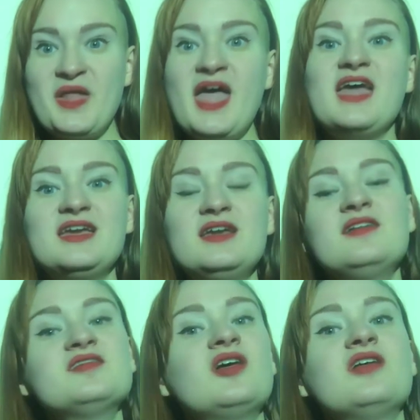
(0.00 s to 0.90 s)
and it
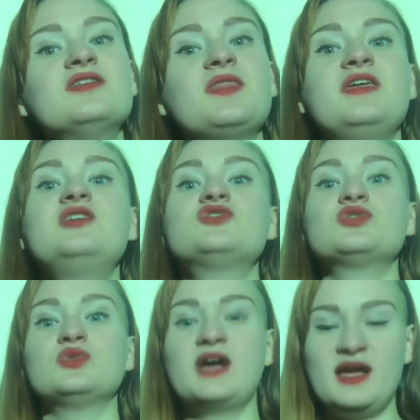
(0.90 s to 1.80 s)
is called the
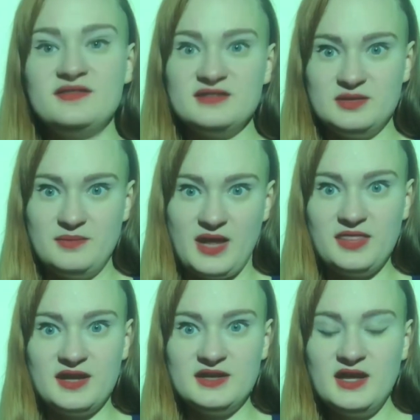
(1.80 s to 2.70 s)
transit
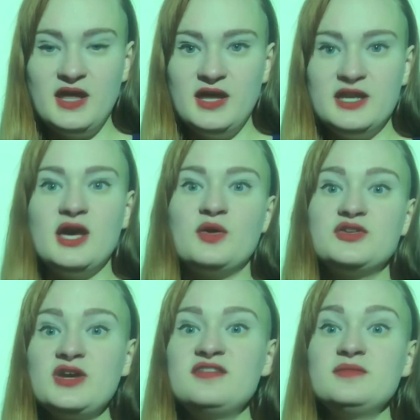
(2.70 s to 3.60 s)
method. Now, the
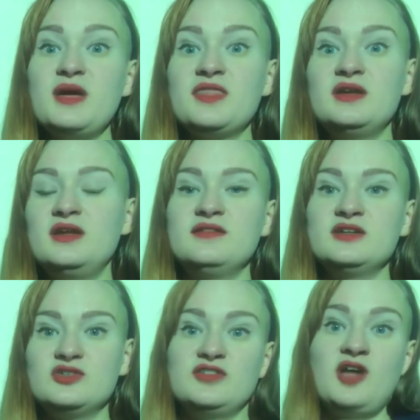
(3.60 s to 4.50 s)
transit method
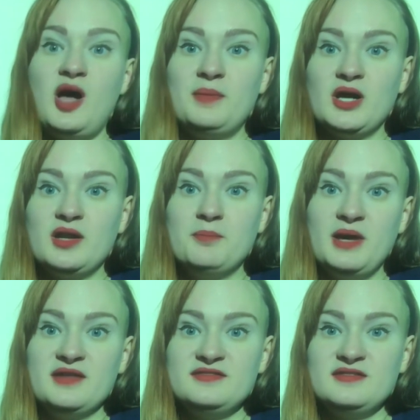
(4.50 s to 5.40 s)
isn't just hopping on a
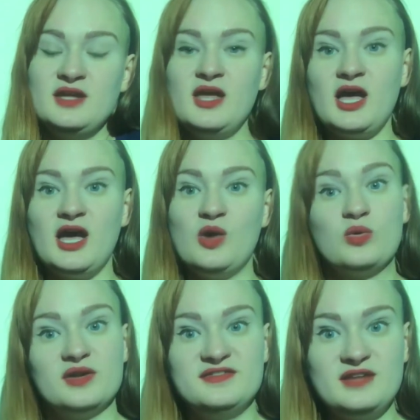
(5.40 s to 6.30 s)
bus
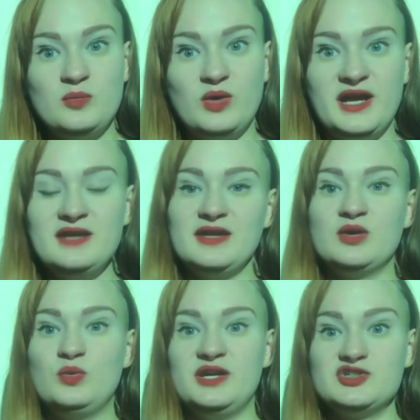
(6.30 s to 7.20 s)
or a subway
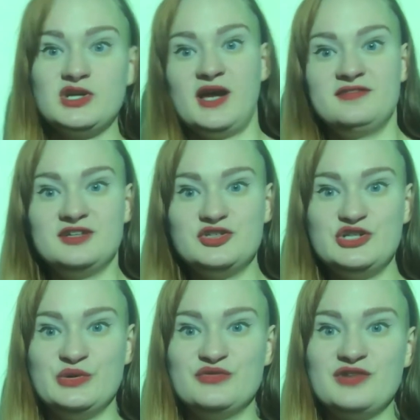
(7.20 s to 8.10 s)
like we transit
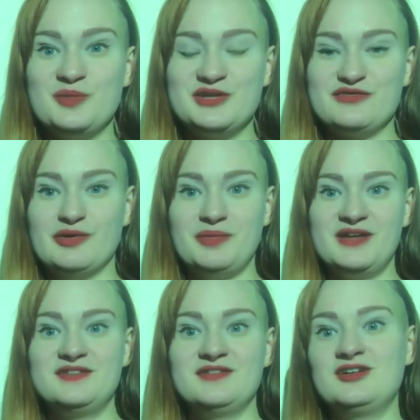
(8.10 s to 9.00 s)
to and from different
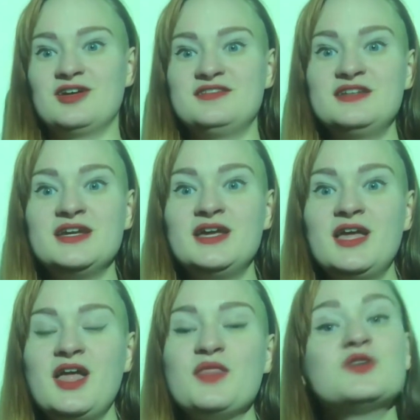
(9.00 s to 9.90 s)
places in our city.
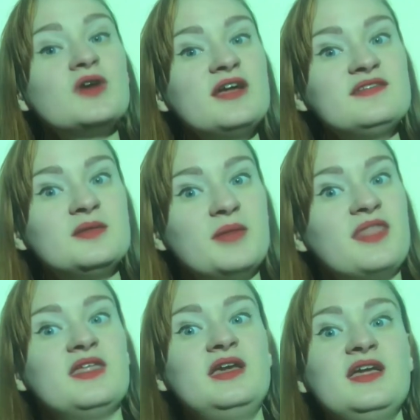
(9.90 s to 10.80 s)
The transit
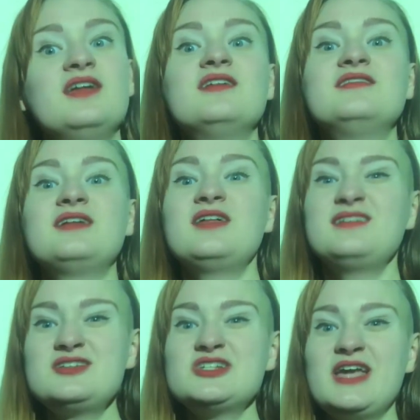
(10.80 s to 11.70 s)
method is
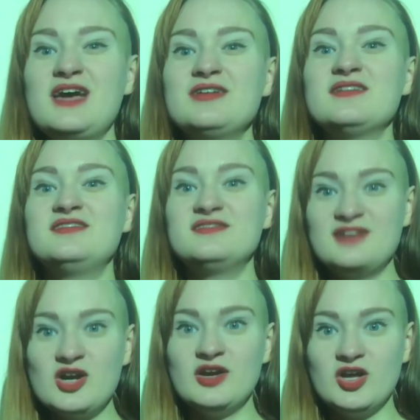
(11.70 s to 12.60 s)
essentially having a
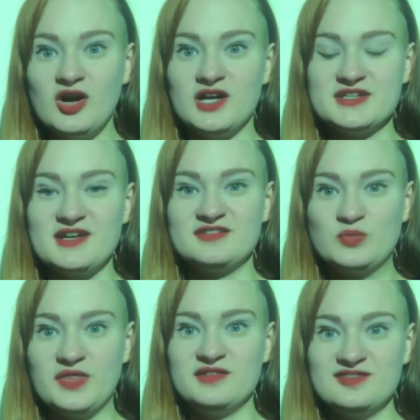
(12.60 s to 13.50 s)
staring contest
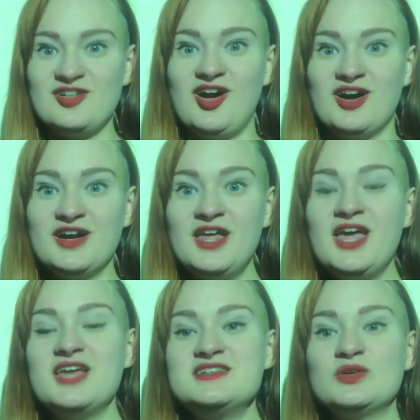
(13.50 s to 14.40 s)
with a star
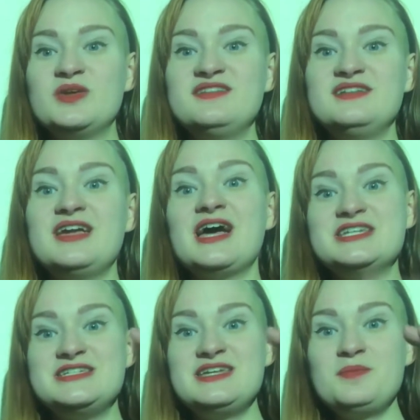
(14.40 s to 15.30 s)
until we see a
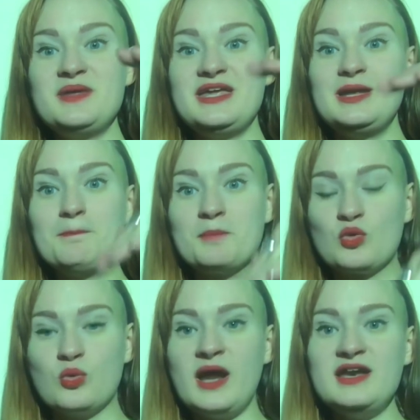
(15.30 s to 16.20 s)
dip in
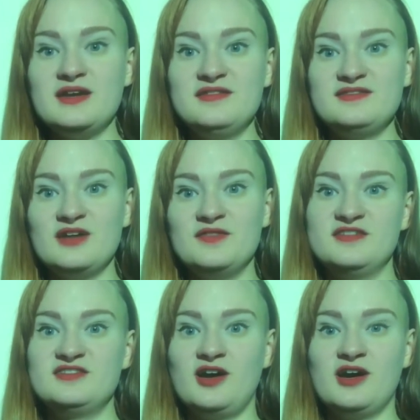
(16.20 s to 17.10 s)
brightness of the
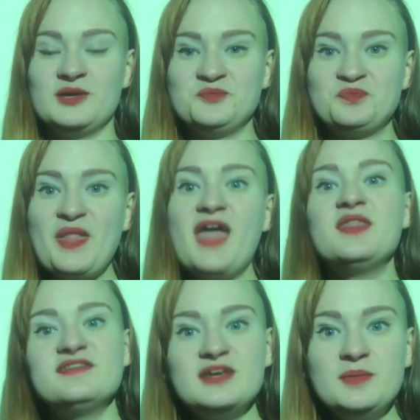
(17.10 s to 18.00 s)
star. And
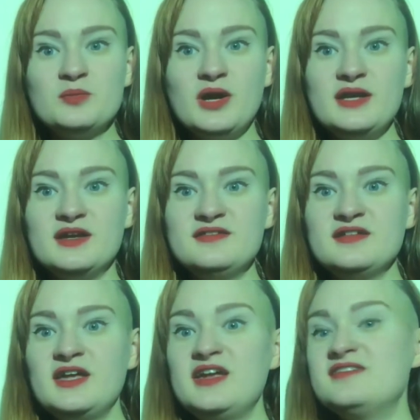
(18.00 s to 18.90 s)
this dip in brightness
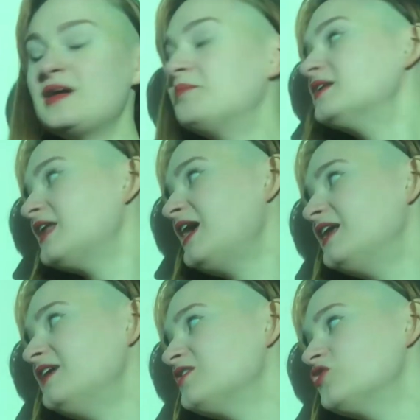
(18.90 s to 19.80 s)
is a
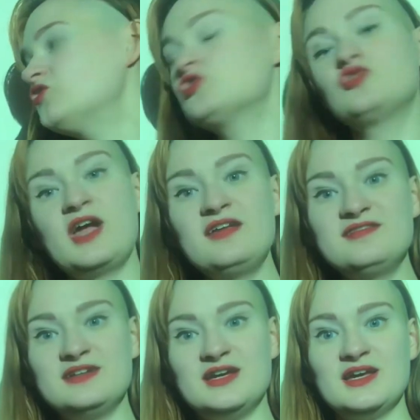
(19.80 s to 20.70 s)
planet
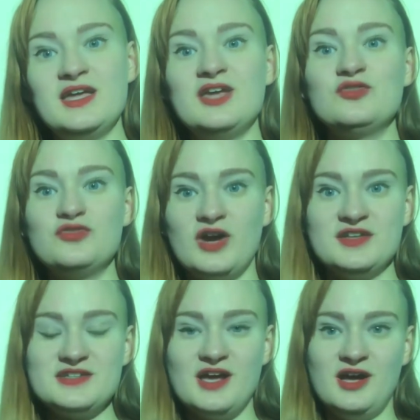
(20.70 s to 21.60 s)
transiting in
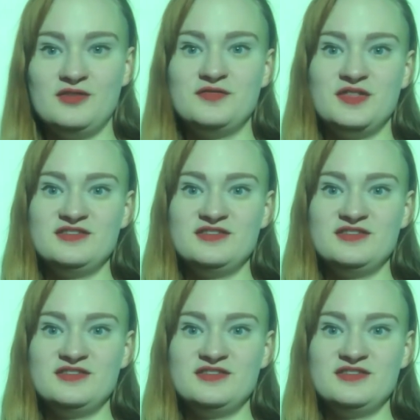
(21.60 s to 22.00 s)
front of the